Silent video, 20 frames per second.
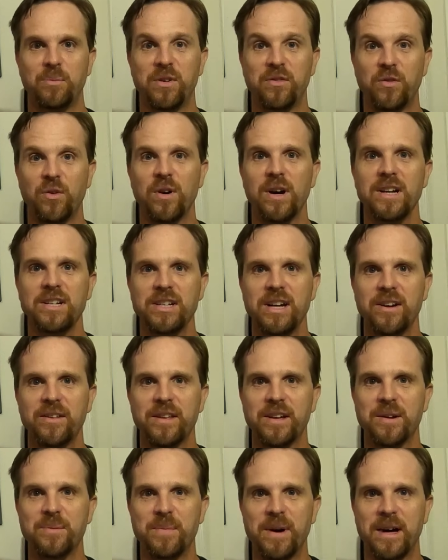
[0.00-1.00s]
Before I share
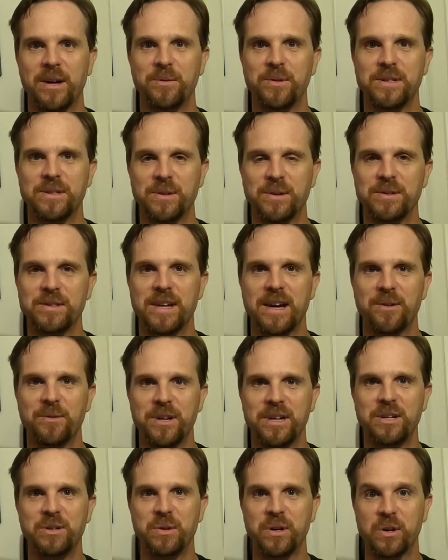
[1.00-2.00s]
the compiled results, I
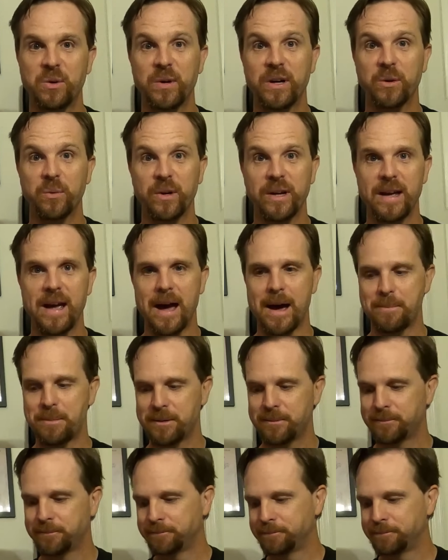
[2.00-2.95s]
want to do a quick recap.